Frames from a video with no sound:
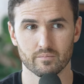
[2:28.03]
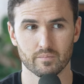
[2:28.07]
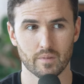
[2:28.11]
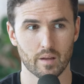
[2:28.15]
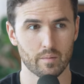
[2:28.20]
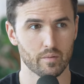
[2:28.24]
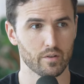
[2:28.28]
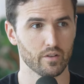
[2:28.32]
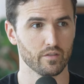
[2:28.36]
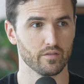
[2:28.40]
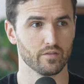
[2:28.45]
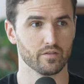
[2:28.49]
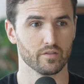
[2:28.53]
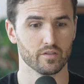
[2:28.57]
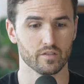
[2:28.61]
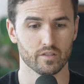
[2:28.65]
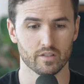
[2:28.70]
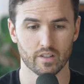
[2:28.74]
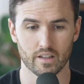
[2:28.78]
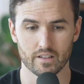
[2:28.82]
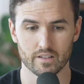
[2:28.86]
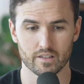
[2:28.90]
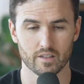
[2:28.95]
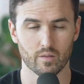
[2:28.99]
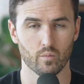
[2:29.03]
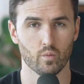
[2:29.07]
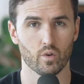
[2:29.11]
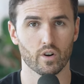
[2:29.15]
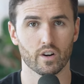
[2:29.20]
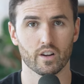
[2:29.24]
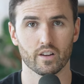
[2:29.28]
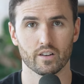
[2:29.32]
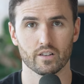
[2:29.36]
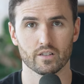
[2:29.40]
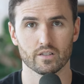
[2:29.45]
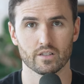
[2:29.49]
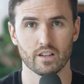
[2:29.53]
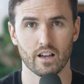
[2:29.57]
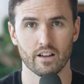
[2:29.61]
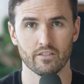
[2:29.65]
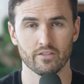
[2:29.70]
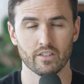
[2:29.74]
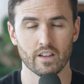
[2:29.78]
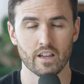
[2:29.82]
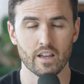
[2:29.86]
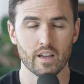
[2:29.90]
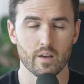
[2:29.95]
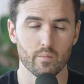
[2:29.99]
Maybe you've done some work on
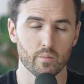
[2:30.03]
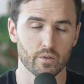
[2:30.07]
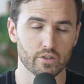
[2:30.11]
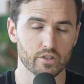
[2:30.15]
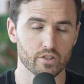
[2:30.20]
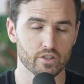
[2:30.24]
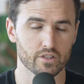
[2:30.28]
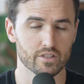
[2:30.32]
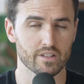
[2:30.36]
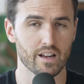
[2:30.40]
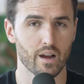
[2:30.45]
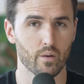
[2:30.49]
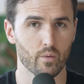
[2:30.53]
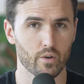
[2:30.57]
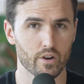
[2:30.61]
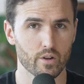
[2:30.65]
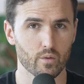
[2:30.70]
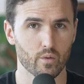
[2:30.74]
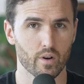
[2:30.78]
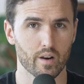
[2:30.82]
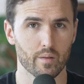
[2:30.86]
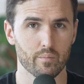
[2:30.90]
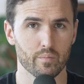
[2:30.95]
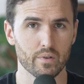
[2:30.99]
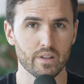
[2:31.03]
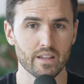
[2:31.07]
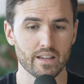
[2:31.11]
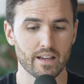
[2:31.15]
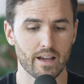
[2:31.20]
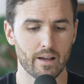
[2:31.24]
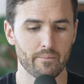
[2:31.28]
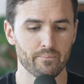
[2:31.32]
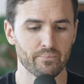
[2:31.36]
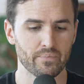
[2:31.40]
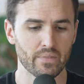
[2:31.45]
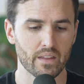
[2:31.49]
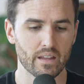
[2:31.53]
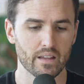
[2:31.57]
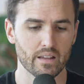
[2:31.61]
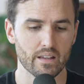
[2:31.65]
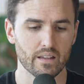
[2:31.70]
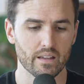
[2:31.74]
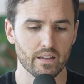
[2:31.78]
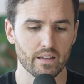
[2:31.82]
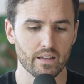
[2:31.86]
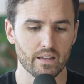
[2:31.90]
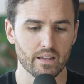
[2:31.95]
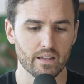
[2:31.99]
yourself, but you're just not where you want to be yet.
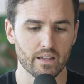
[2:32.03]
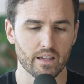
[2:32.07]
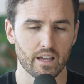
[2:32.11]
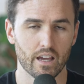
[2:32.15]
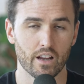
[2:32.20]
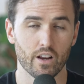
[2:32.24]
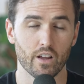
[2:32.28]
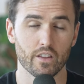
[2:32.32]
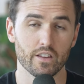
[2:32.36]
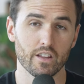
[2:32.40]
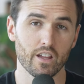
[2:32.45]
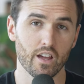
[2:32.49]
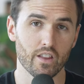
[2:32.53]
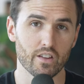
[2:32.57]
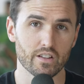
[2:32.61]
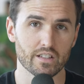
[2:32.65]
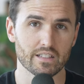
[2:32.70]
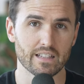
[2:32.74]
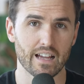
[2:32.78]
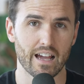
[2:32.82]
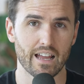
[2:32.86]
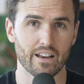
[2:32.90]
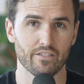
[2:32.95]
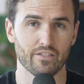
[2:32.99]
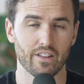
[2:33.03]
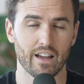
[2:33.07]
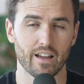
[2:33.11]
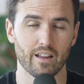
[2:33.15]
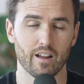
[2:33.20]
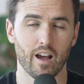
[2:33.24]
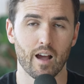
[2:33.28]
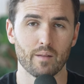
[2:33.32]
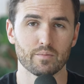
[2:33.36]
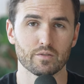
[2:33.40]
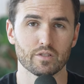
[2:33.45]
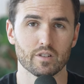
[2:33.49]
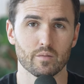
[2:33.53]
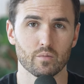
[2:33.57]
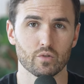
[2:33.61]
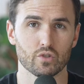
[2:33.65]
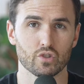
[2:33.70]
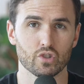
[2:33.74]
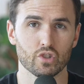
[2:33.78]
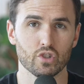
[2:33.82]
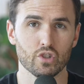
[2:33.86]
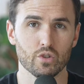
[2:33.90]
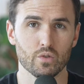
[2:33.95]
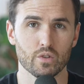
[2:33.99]
And on the other side of that, option number
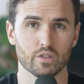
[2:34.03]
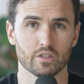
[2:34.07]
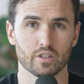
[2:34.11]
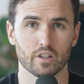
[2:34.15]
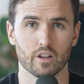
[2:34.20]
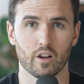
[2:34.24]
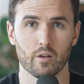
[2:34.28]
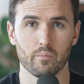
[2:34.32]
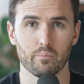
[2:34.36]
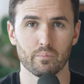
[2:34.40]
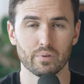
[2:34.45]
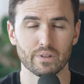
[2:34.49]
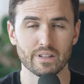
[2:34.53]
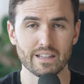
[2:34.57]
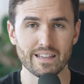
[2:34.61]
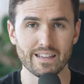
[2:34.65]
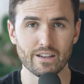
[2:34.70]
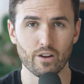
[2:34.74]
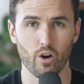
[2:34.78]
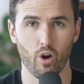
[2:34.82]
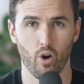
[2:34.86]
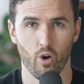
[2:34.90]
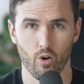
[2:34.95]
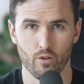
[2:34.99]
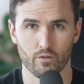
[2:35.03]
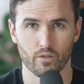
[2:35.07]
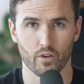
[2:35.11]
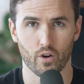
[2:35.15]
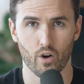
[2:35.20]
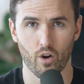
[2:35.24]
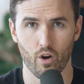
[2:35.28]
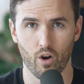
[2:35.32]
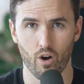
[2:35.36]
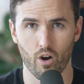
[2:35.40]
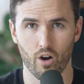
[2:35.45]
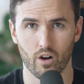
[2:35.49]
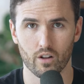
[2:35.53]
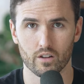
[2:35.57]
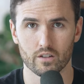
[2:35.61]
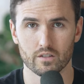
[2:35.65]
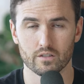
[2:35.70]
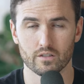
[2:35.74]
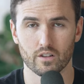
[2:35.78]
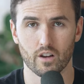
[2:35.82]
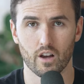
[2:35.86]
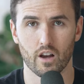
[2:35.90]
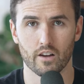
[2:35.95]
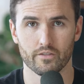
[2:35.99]
two is a complete overhaul
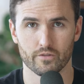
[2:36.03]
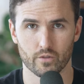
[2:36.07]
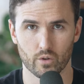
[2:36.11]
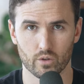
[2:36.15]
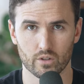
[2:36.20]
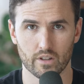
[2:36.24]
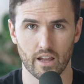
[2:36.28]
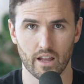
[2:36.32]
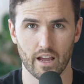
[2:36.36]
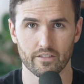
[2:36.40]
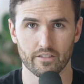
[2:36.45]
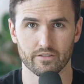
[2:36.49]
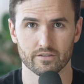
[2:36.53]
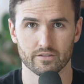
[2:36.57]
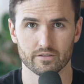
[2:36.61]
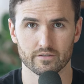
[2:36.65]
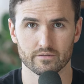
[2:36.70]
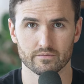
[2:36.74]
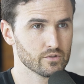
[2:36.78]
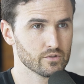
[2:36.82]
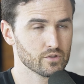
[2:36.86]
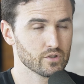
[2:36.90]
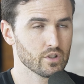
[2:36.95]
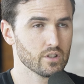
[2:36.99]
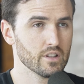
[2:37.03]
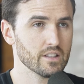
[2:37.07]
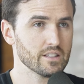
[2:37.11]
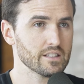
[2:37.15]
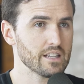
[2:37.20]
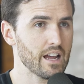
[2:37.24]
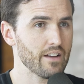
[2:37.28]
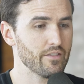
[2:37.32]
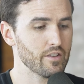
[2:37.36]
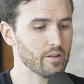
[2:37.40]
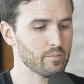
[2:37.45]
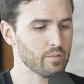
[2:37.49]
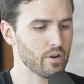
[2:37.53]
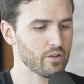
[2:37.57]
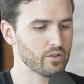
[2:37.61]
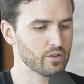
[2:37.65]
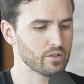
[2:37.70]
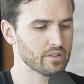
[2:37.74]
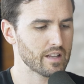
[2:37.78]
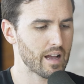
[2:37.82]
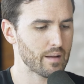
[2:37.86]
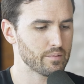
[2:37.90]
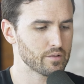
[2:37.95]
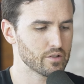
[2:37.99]
of your life. So let's dive into both
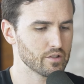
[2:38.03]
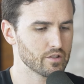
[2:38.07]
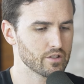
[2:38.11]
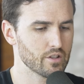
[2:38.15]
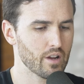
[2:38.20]
those options.